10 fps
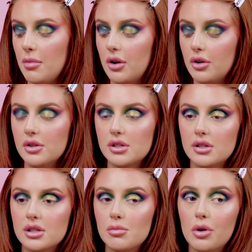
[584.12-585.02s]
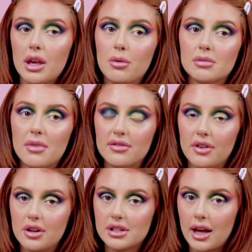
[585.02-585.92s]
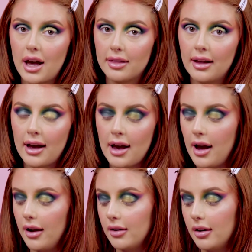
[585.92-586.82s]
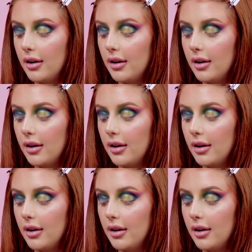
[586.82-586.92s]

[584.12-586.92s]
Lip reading: because Smoky was my first cat that I had.